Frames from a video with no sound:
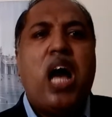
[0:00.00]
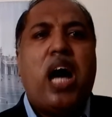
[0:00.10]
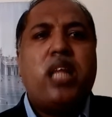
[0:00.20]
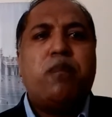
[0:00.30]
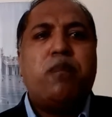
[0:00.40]

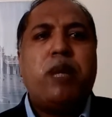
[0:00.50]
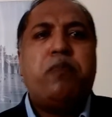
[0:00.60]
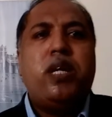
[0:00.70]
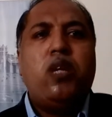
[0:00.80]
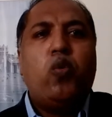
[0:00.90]
are the
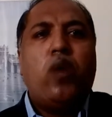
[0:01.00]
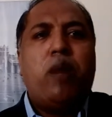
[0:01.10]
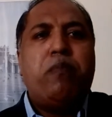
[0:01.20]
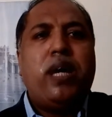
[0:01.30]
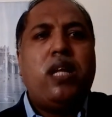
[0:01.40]
people who
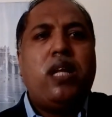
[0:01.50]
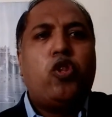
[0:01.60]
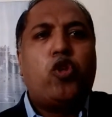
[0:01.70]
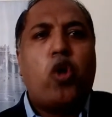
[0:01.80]
have been